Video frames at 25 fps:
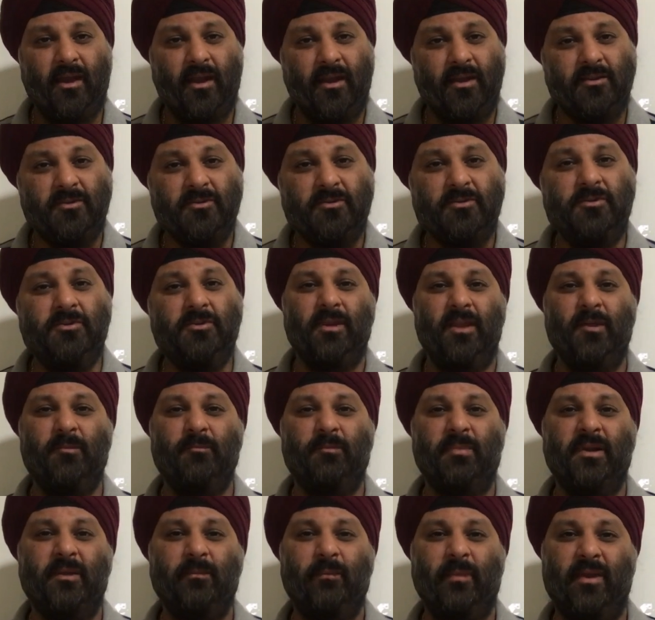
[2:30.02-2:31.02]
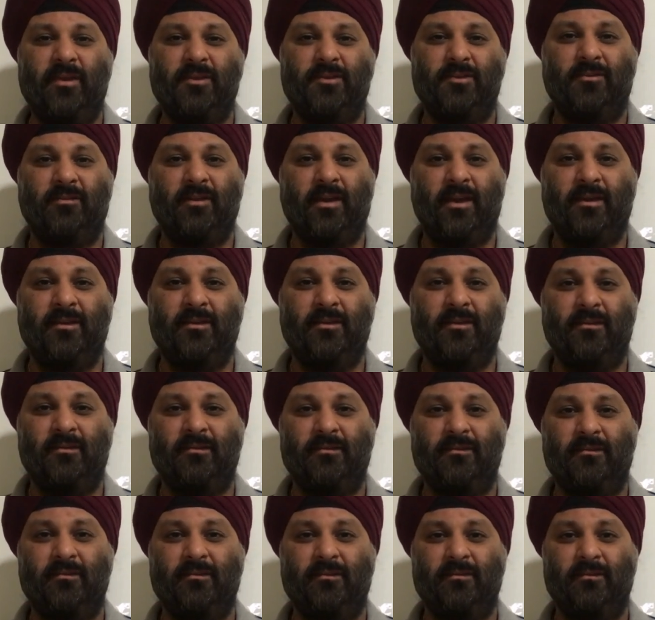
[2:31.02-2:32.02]
and implement your idea?
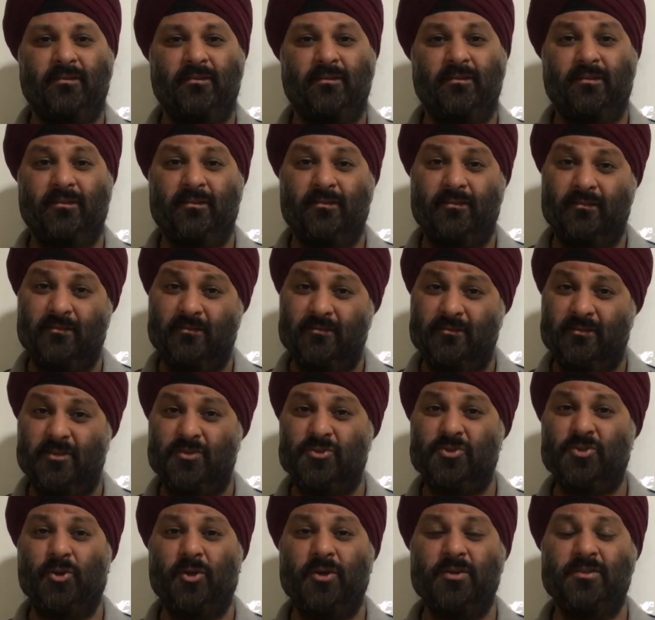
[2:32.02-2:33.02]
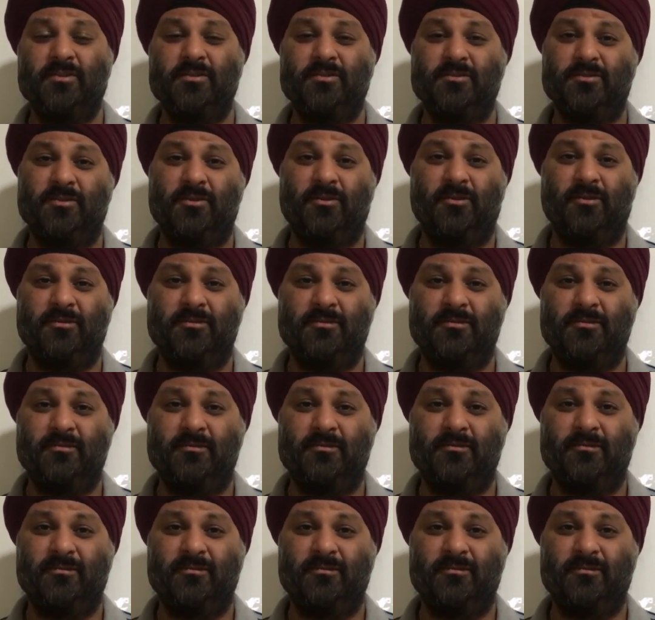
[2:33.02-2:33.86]
The choice is yours.